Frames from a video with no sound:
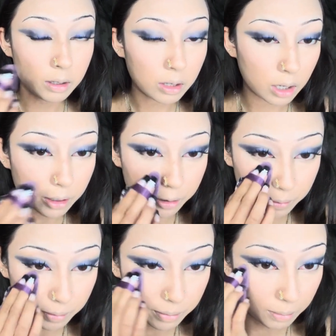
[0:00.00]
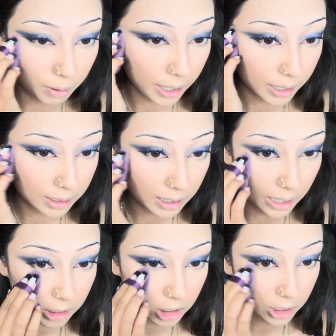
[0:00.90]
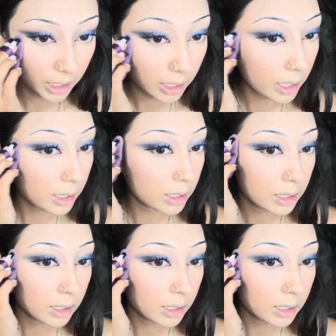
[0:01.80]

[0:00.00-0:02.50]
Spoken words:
you know, brightens that shit.